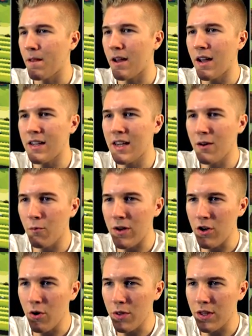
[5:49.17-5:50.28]
Uh, again, we
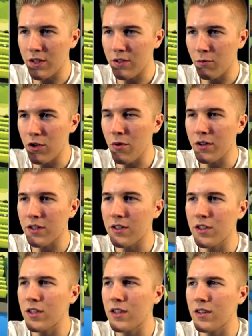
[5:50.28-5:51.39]
know that this. You know what?
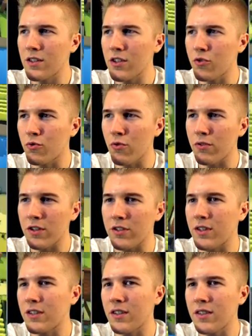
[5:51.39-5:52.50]
Does, does, this Drew? Does
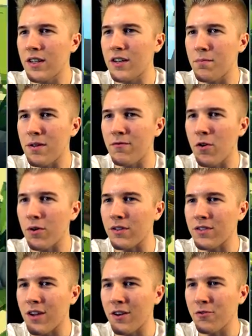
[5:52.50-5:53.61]
this doesn't need to be
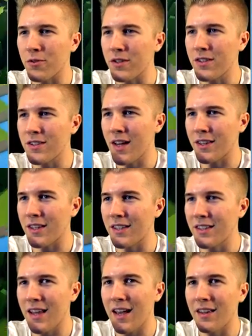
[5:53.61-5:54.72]
focused on Drew? This is not the. This
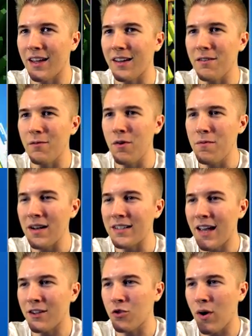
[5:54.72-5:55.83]
is like we've been
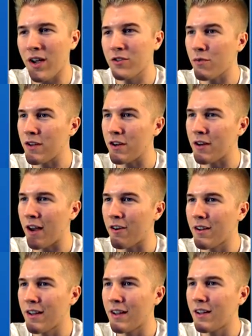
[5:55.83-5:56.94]
attacked twice over here now.
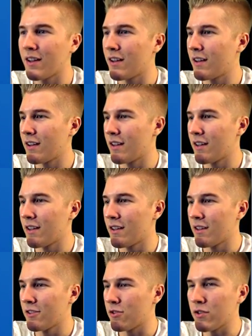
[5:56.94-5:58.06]

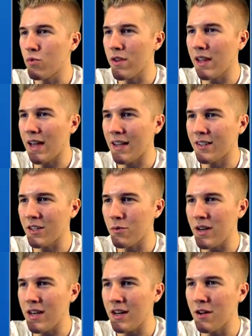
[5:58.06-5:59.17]
So this is one of the last things
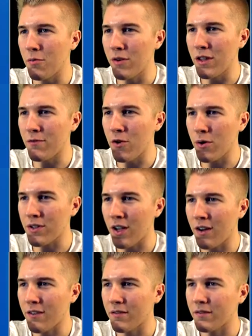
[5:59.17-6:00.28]
we need to really focus
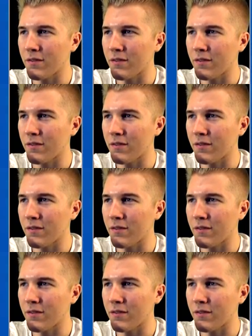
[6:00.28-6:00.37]
on.